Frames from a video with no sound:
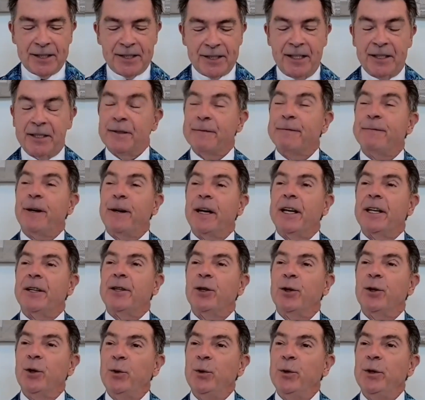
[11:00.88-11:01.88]
that define
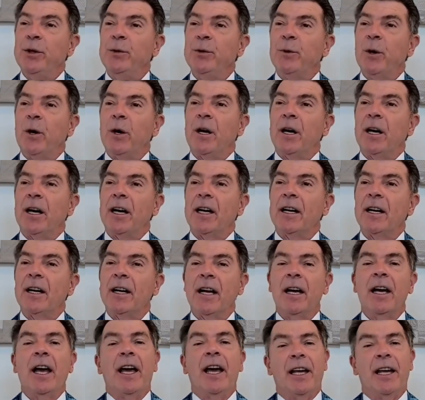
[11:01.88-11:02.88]
who you are
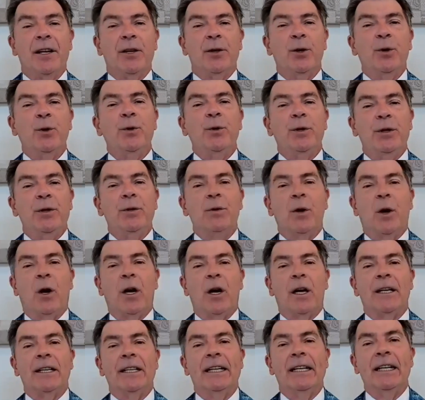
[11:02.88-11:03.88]
and who you
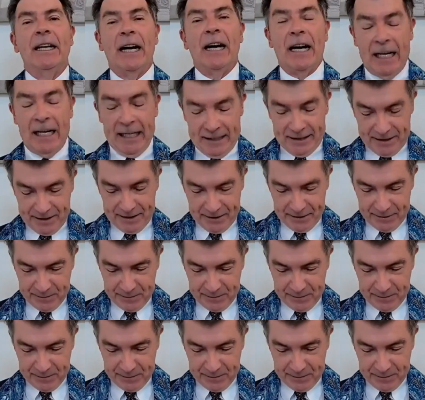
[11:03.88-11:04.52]
are not,